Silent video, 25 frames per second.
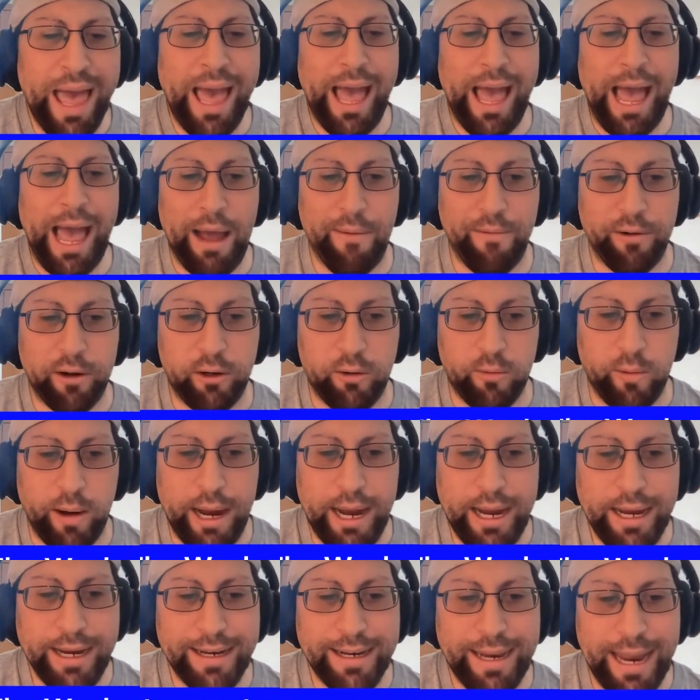Have a
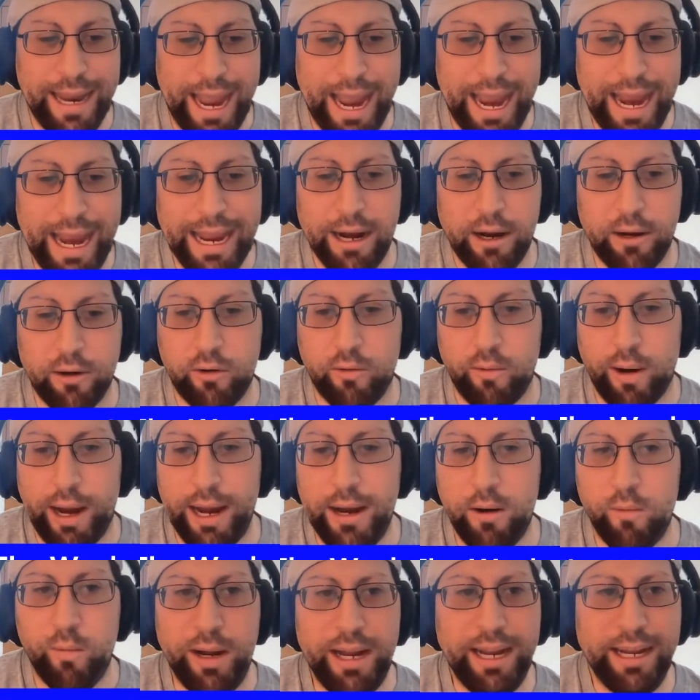great day and a
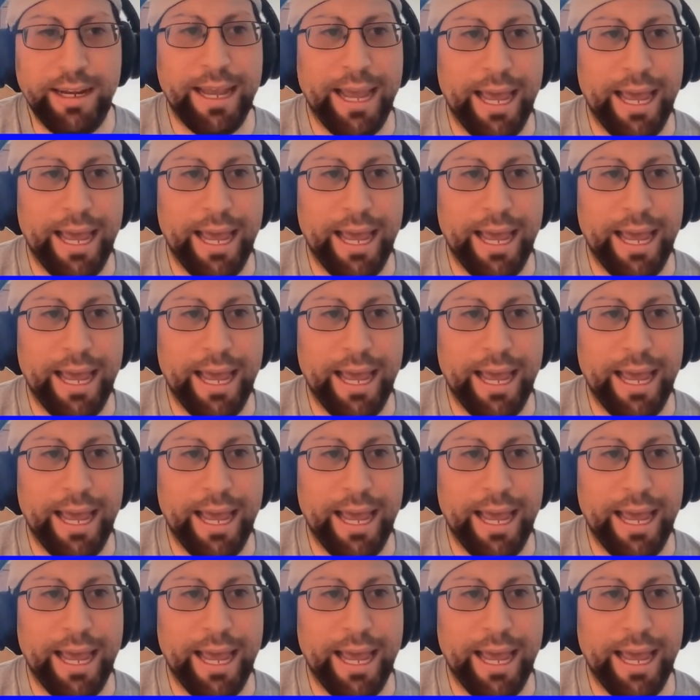great week,